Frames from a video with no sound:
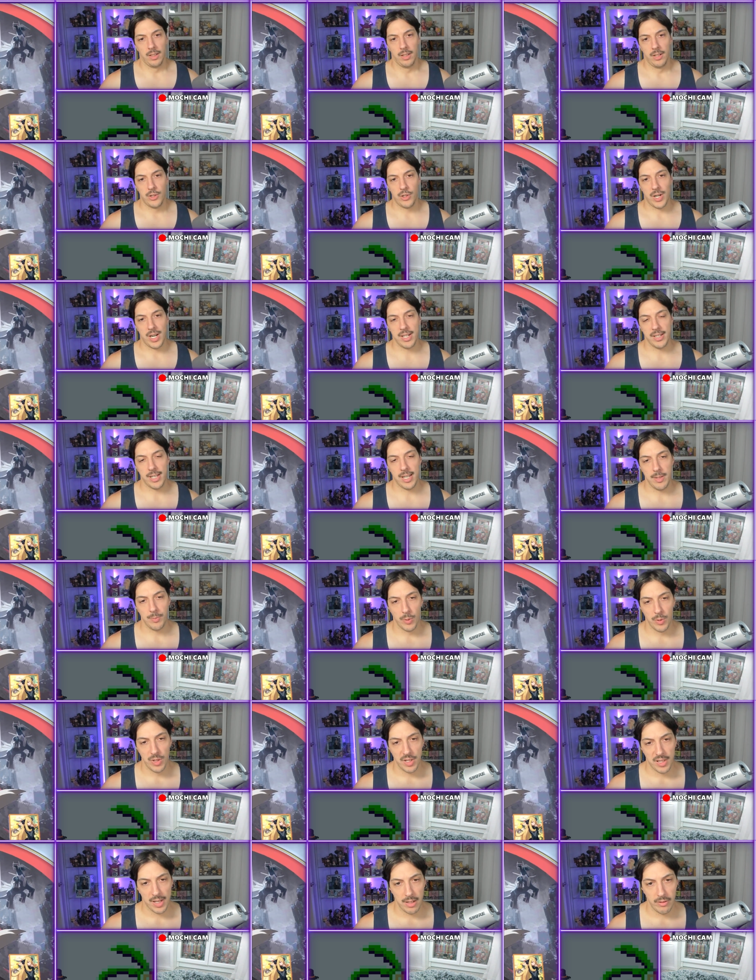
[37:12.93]
Giant Cape
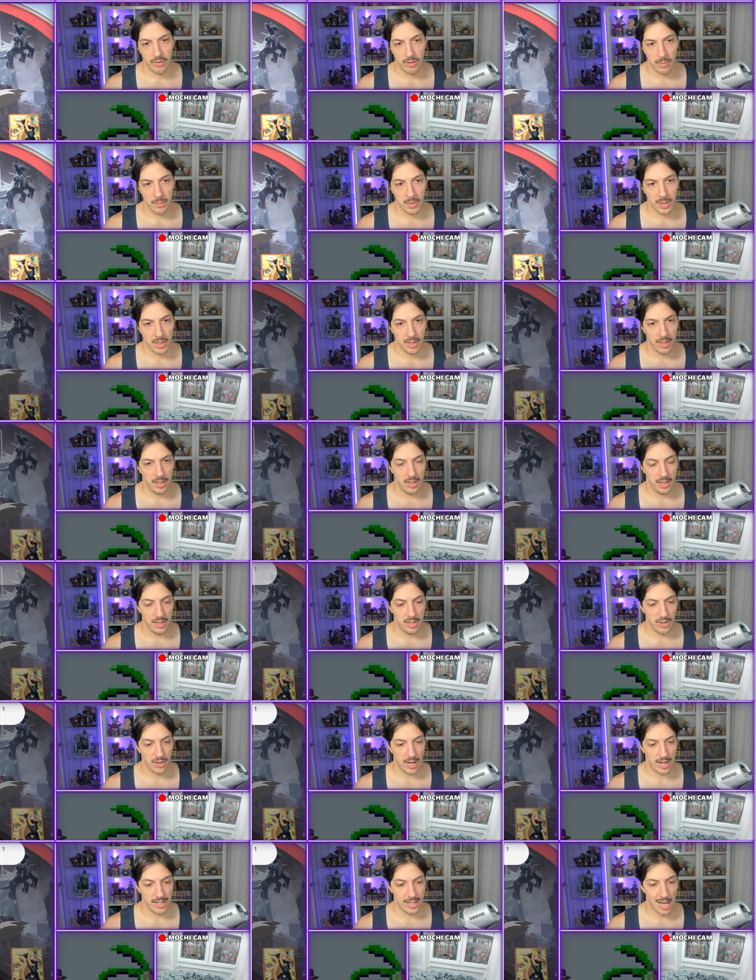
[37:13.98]
won't save him. He needs
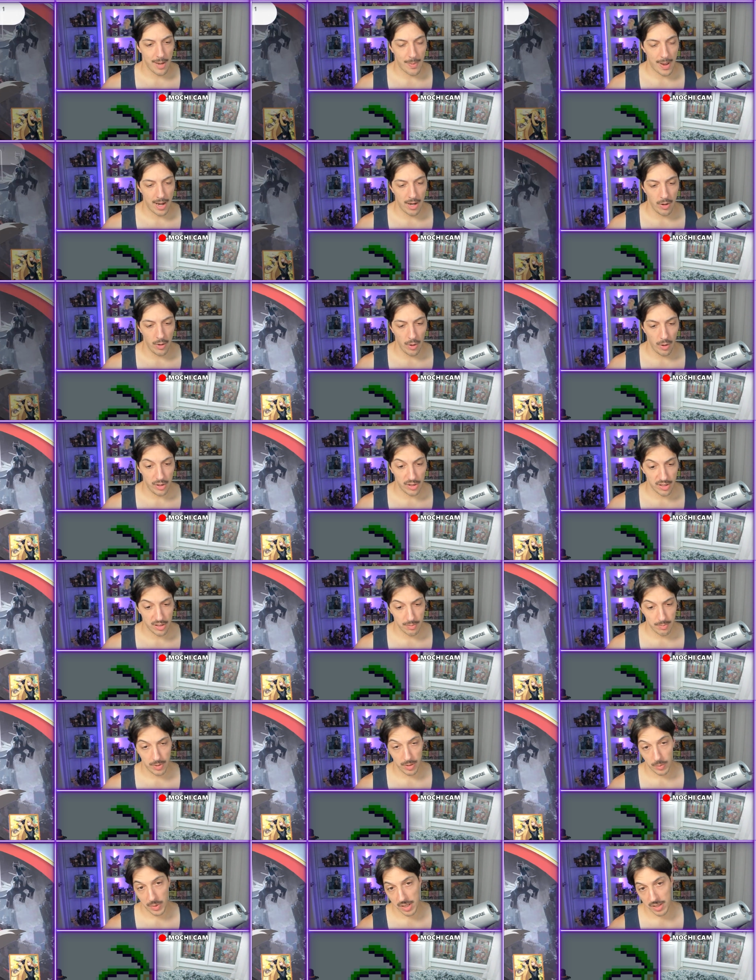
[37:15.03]
Giant Cape and Nurse,
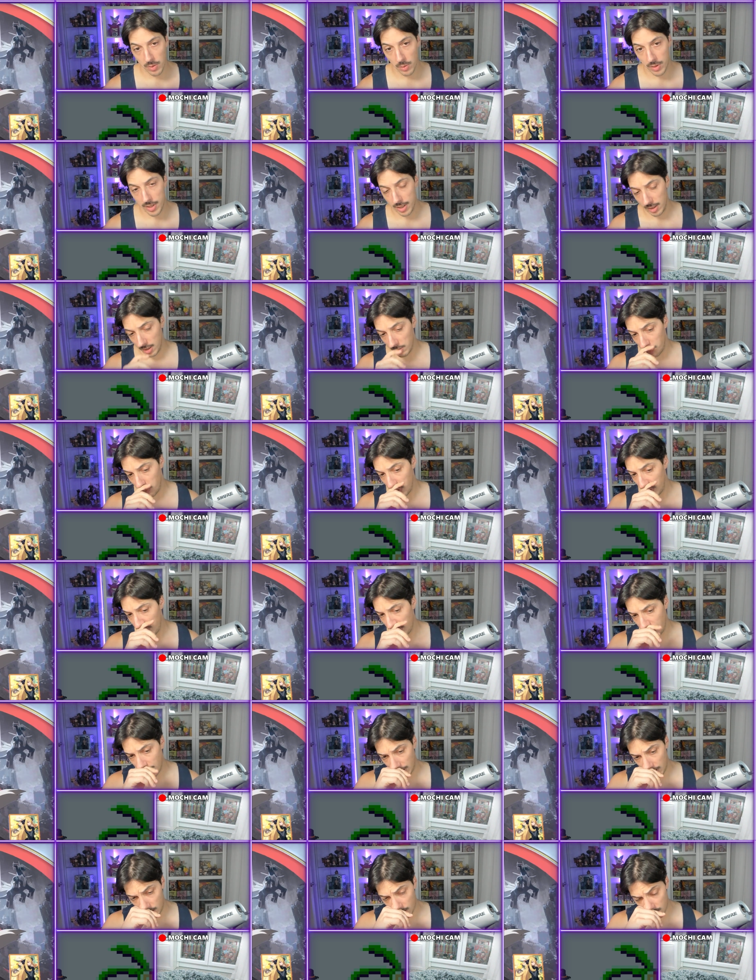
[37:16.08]
but we still kill him
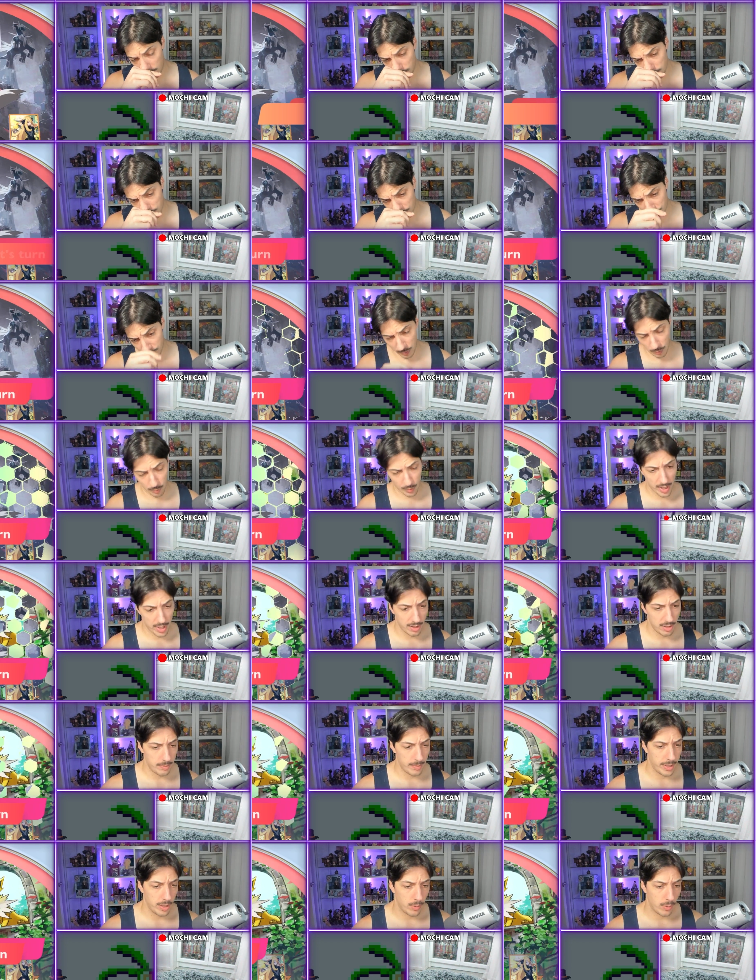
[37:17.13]
with red
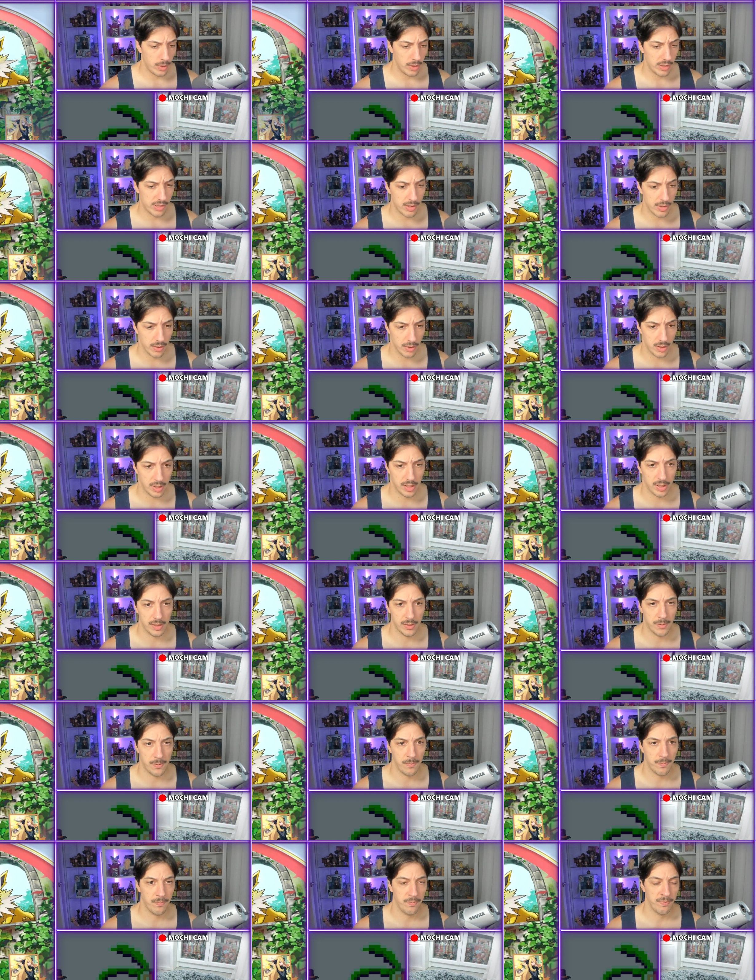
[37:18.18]
no matter what, so...
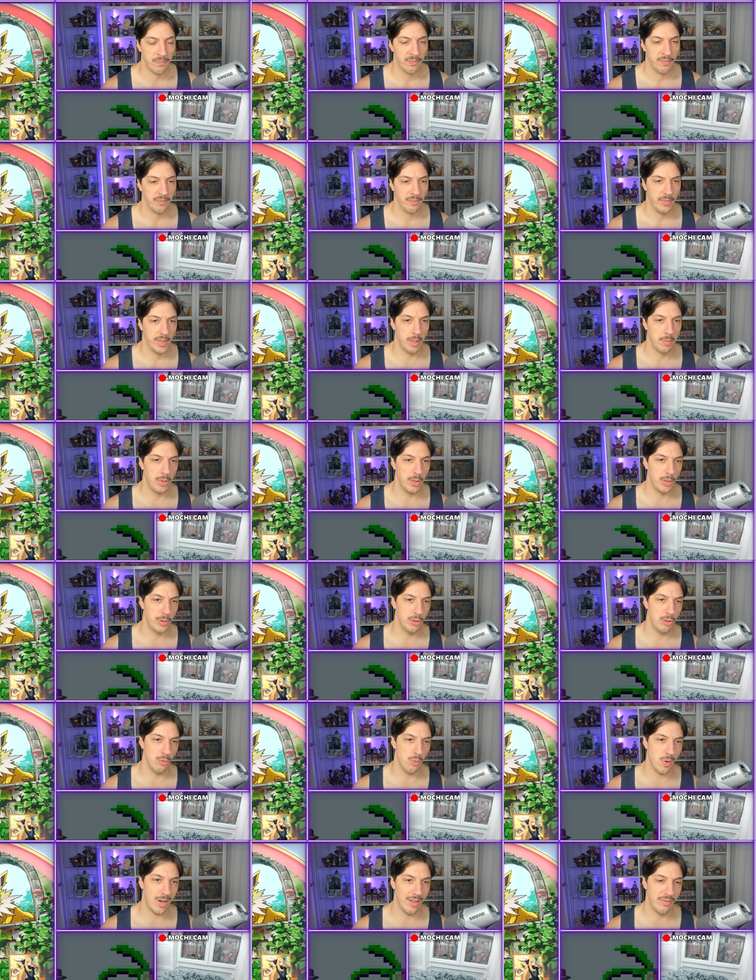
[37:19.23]
the
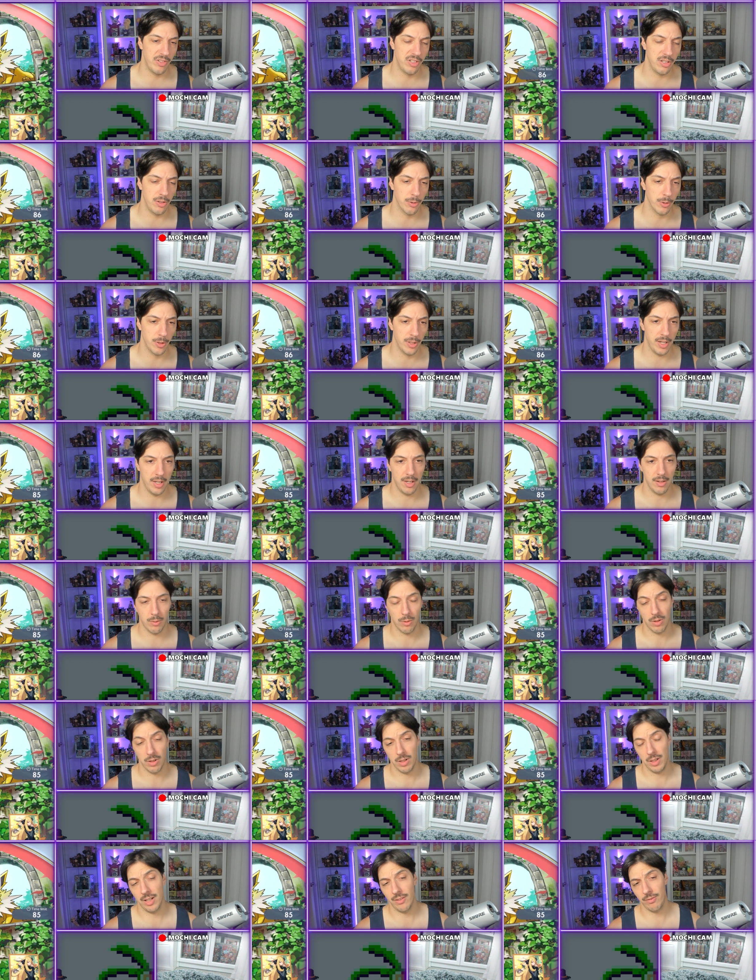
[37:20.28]
Mewtwo will have zero, and well,
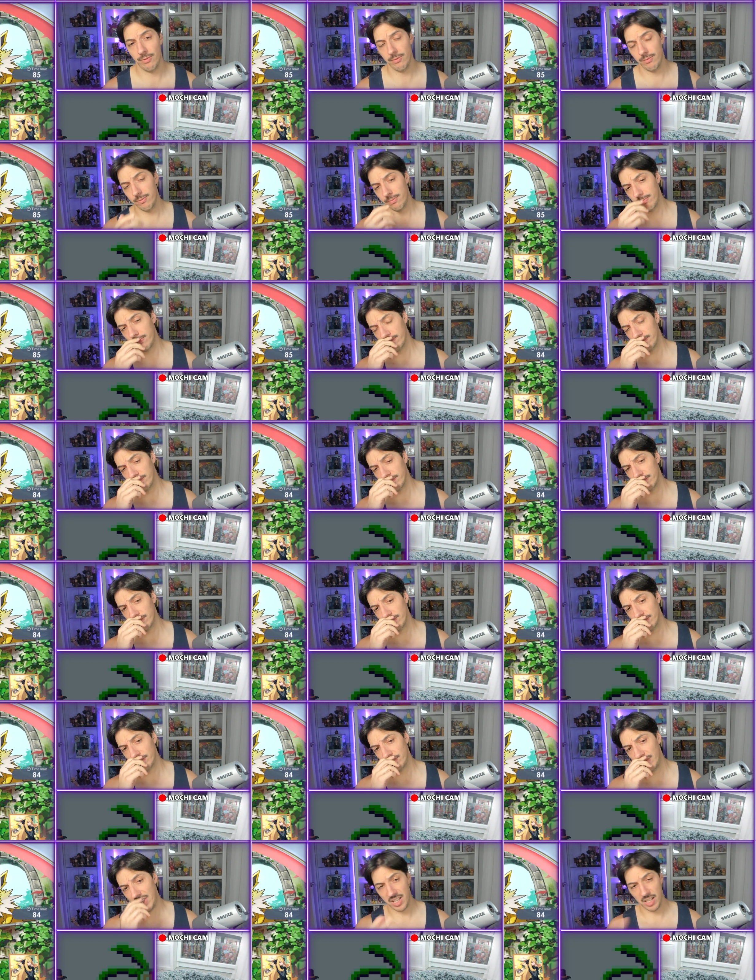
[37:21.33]
he'll have
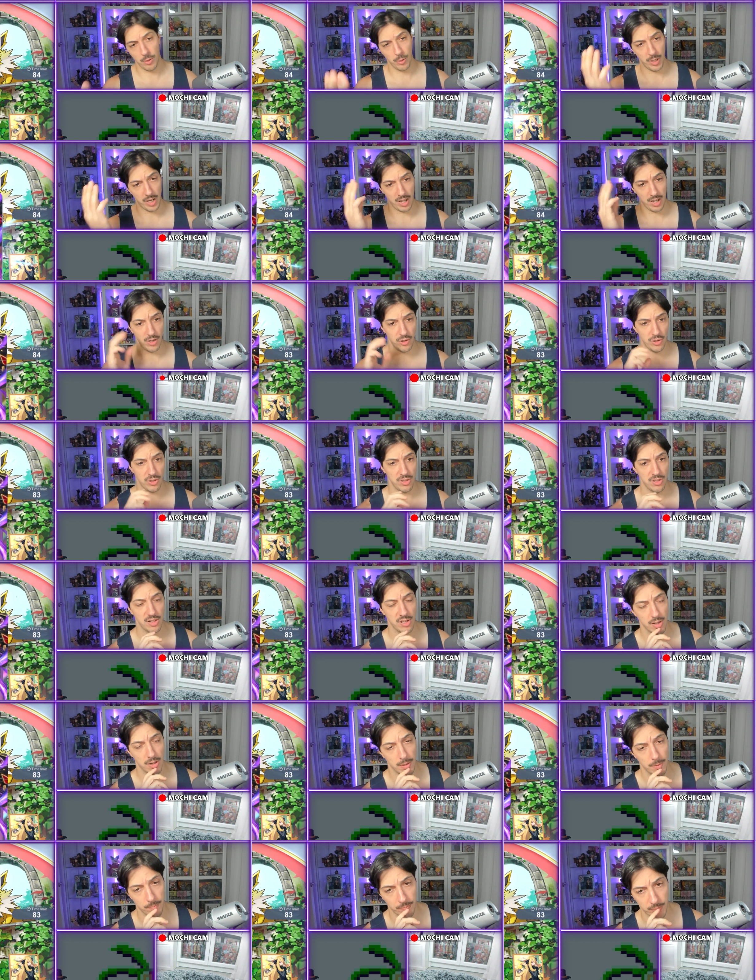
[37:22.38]
zero energies,
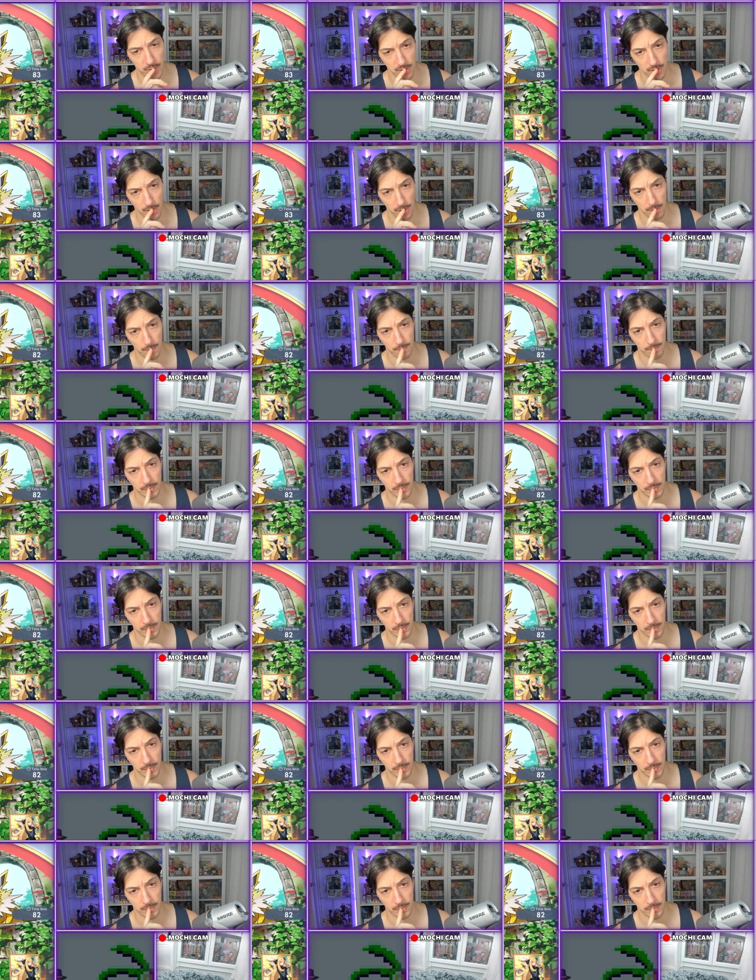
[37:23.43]
yeah, so...